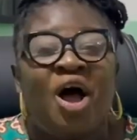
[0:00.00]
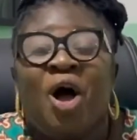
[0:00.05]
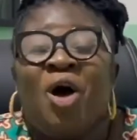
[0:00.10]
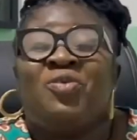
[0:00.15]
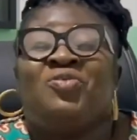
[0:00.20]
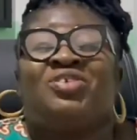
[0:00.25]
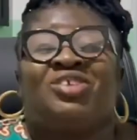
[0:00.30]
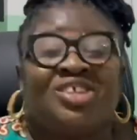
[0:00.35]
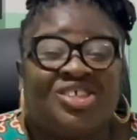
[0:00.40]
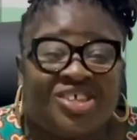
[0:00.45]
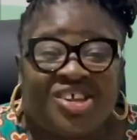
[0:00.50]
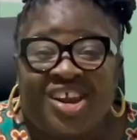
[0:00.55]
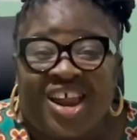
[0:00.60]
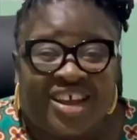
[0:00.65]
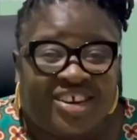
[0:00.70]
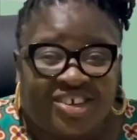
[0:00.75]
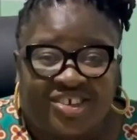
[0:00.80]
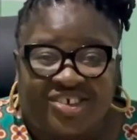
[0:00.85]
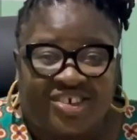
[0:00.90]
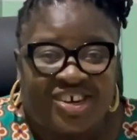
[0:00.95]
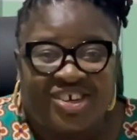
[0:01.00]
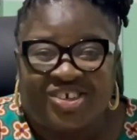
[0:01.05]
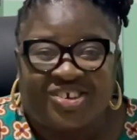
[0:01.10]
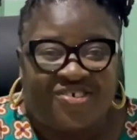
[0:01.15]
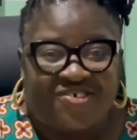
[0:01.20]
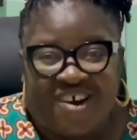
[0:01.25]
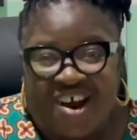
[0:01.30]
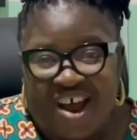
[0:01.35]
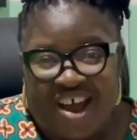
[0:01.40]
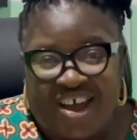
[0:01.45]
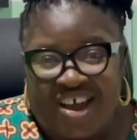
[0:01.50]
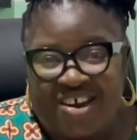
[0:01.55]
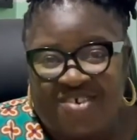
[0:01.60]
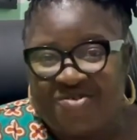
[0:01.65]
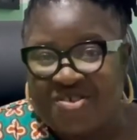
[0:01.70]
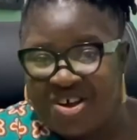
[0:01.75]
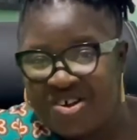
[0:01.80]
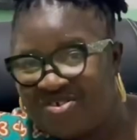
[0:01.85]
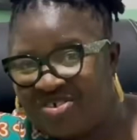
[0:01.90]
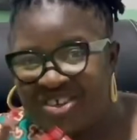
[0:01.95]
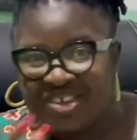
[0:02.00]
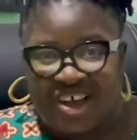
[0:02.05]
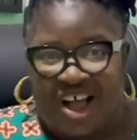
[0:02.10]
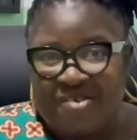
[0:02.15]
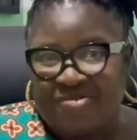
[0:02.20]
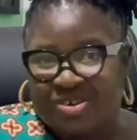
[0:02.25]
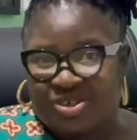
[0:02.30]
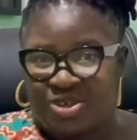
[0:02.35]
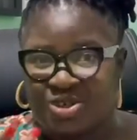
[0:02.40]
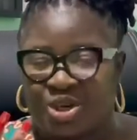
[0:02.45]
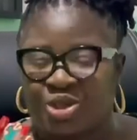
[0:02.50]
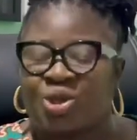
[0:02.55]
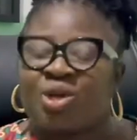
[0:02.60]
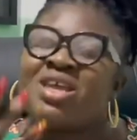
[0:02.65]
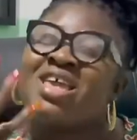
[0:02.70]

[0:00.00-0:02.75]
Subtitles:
Who does not like treasure, right? We all want to have a treasure.